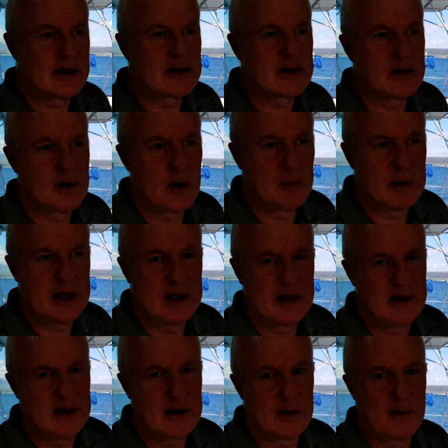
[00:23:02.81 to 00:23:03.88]
it's normally,
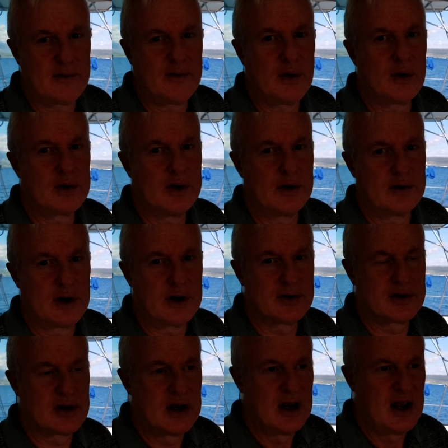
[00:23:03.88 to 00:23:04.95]
you know, four
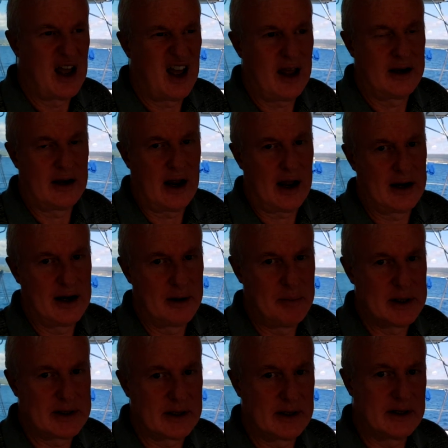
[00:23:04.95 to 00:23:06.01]
euros, and
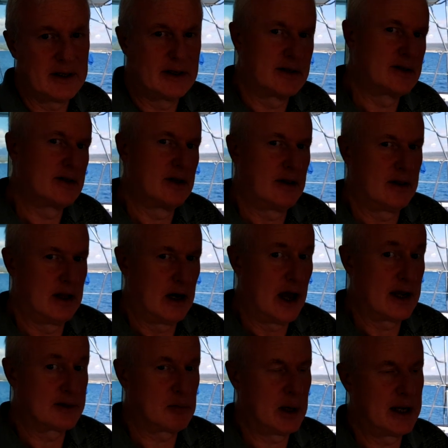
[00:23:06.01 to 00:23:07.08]
unlimited is the
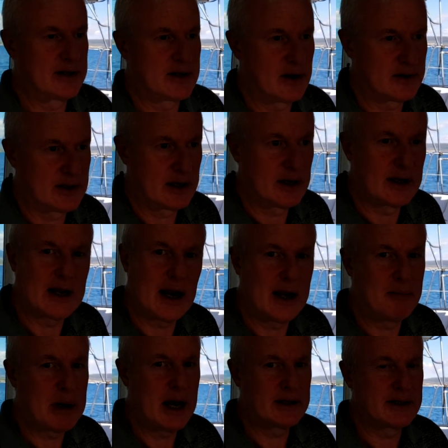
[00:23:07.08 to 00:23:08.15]
last place I was in in
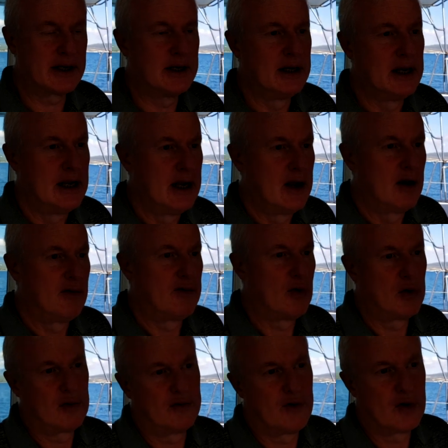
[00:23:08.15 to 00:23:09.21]
Kalamata,
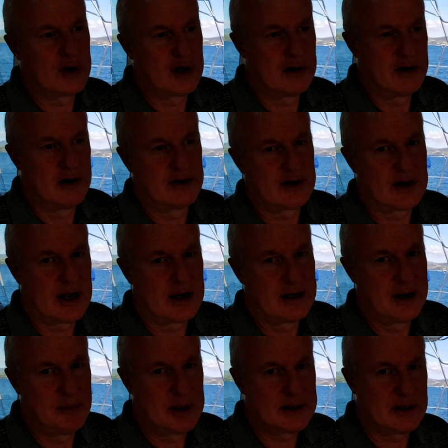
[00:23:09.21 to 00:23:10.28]
four, four euros and
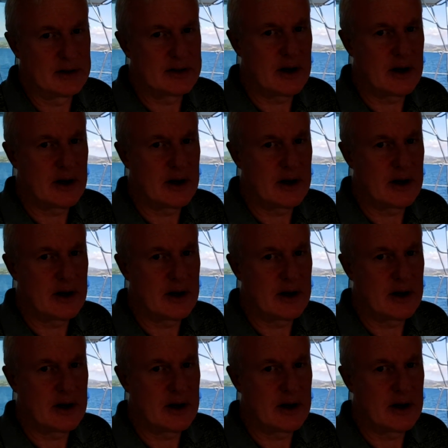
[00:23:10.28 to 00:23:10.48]
unlimited.